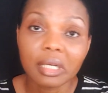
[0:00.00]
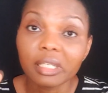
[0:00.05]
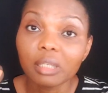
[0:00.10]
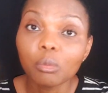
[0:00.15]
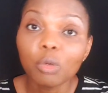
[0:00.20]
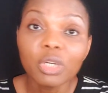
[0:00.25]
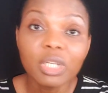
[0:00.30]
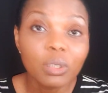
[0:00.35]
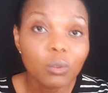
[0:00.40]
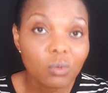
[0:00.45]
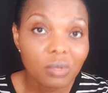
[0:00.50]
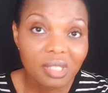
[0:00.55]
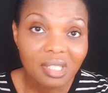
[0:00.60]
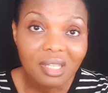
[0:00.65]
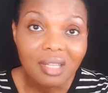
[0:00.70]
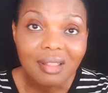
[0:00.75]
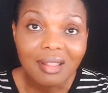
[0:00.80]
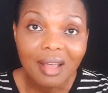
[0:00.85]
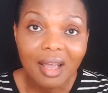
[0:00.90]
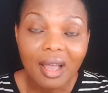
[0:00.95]
The money will
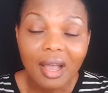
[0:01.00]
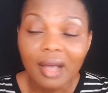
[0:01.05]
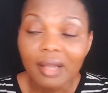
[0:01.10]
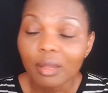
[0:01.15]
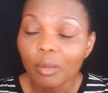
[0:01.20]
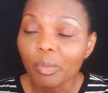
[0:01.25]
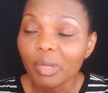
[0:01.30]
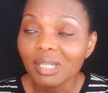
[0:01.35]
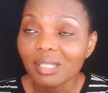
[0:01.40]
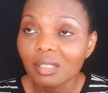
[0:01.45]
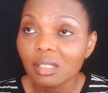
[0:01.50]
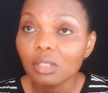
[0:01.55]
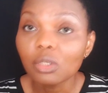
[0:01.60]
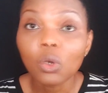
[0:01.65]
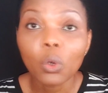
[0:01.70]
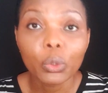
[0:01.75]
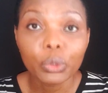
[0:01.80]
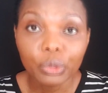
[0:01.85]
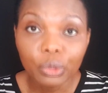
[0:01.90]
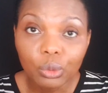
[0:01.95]
sit there and the person
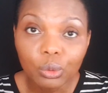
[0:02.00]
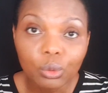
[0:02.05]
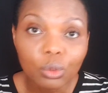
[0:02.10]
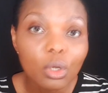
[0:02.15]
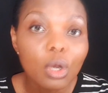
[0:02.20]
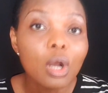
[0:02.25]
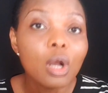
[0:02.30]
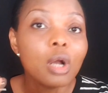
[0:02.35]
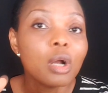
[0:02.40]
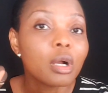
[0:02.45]
or you